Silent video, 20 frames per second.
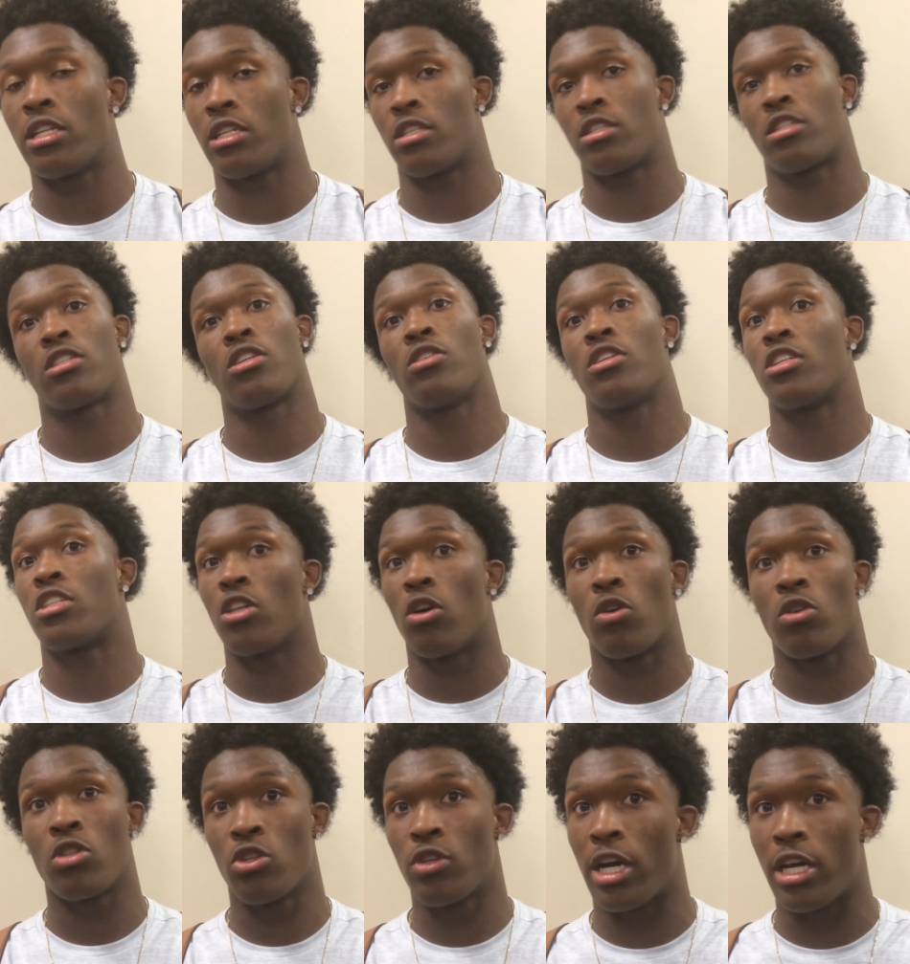He said, yo,
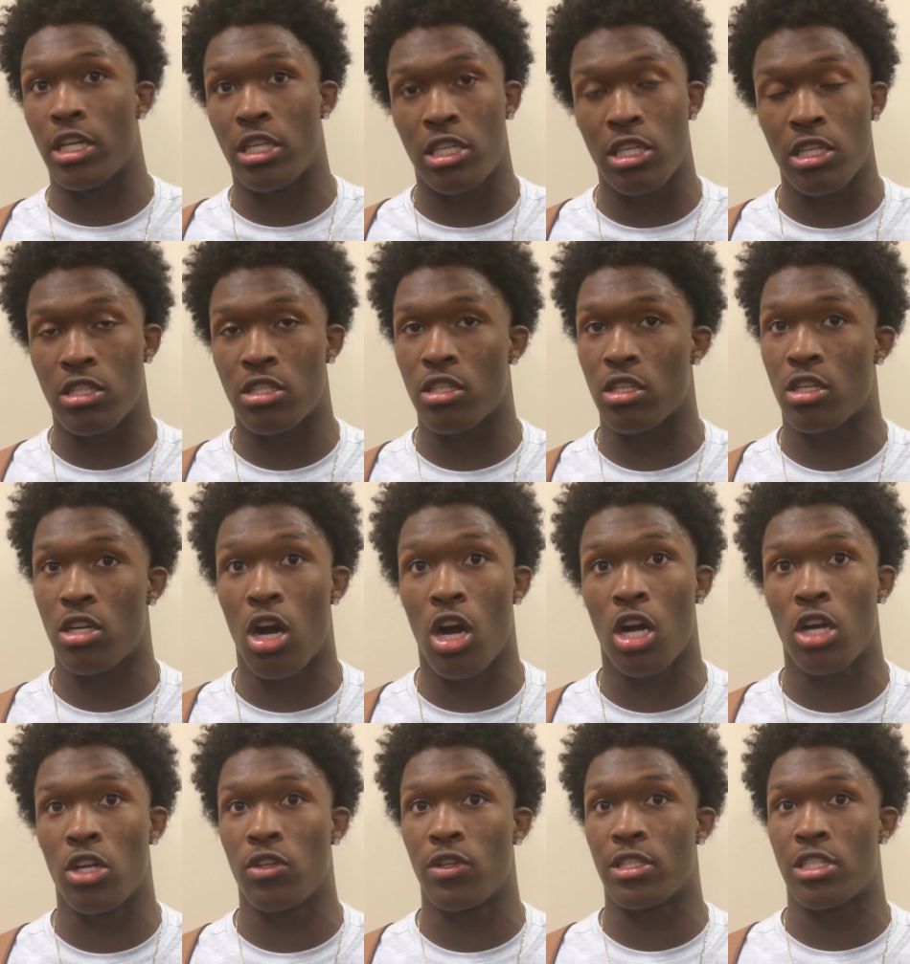you got the keys to the
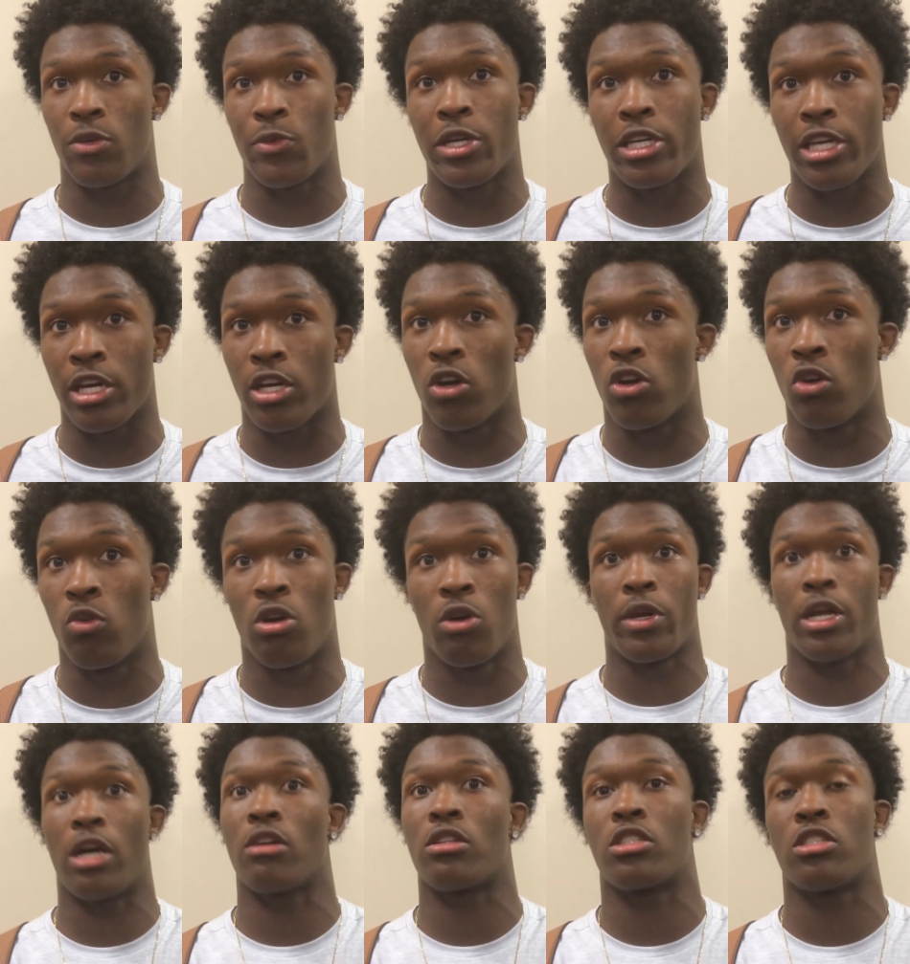car. You know what I'm saying. We can't go nowhere
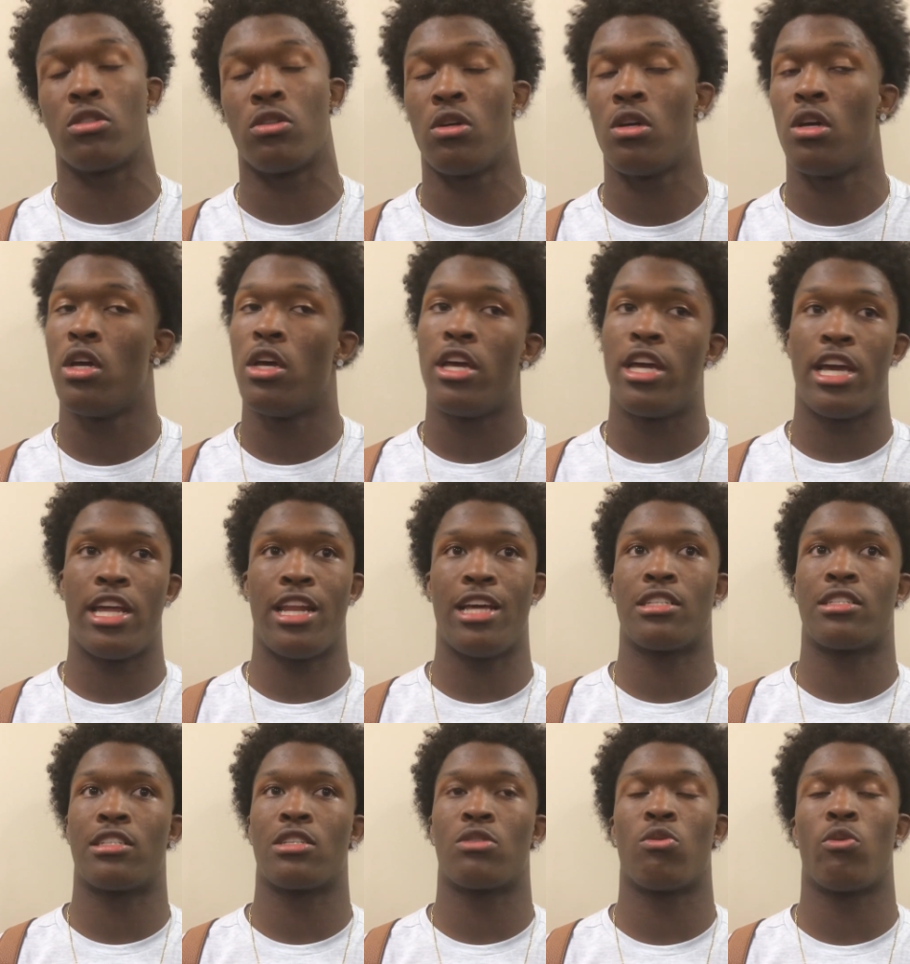without you. And
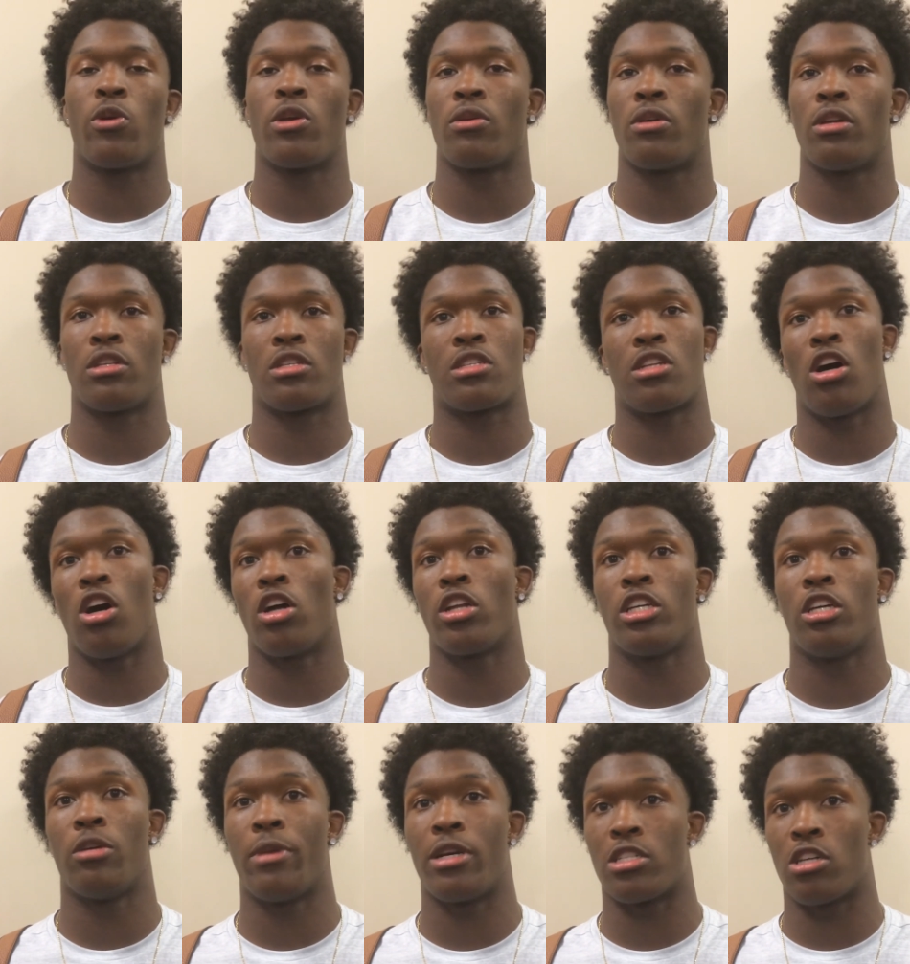that's just what we installed in
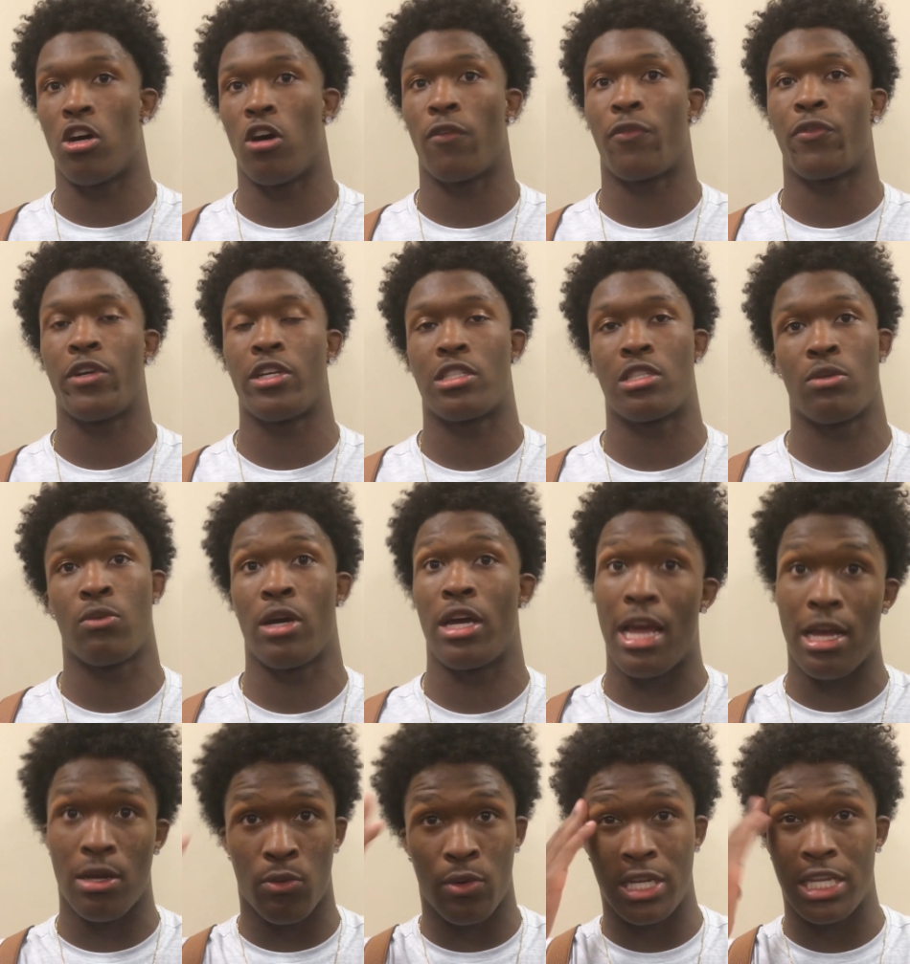him as an offense and
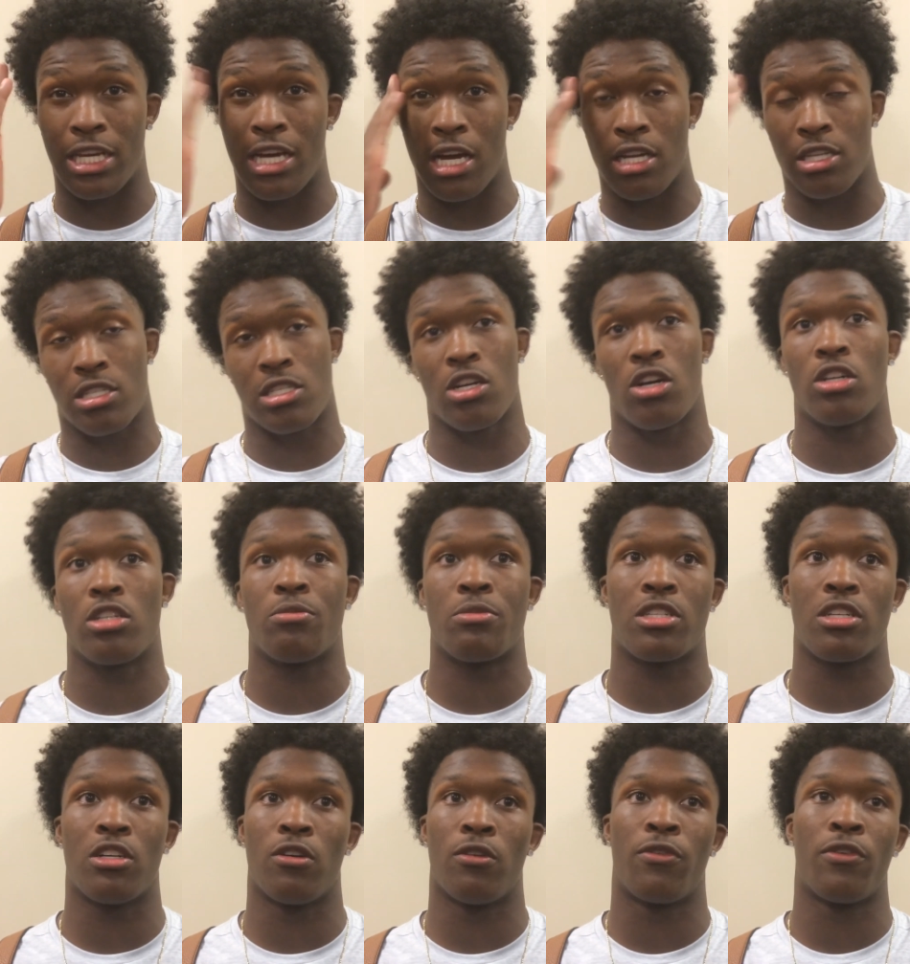what he got installed
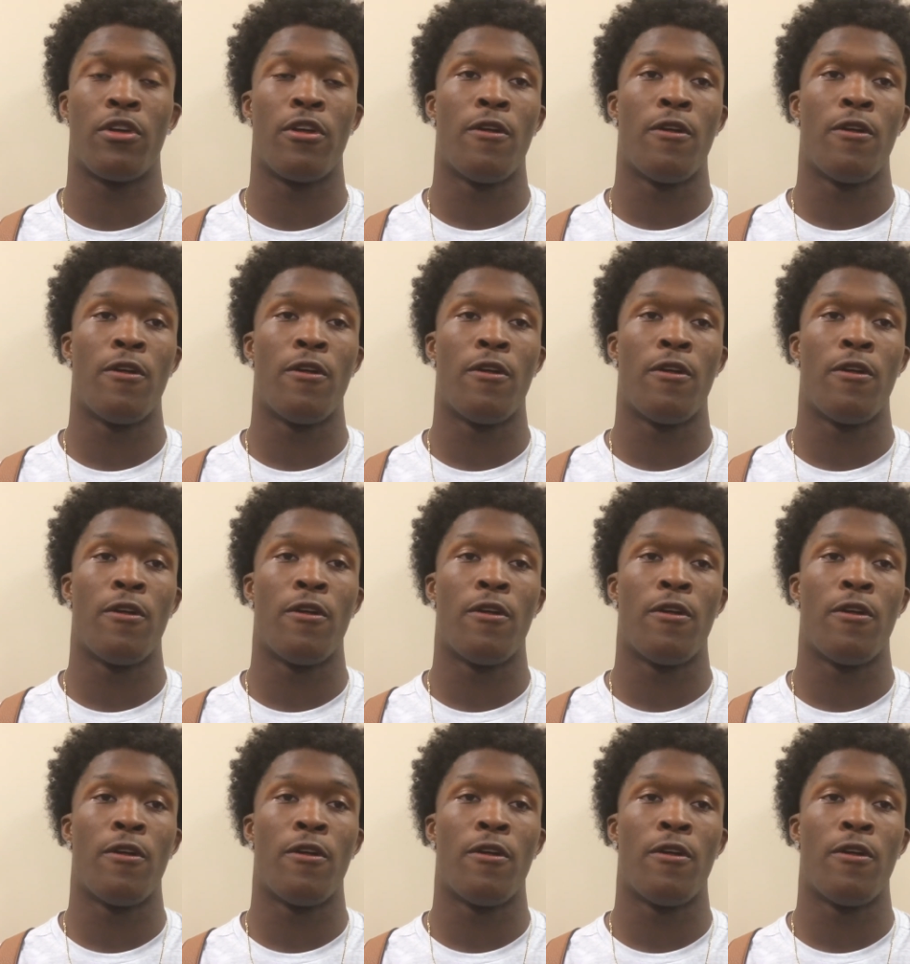himself.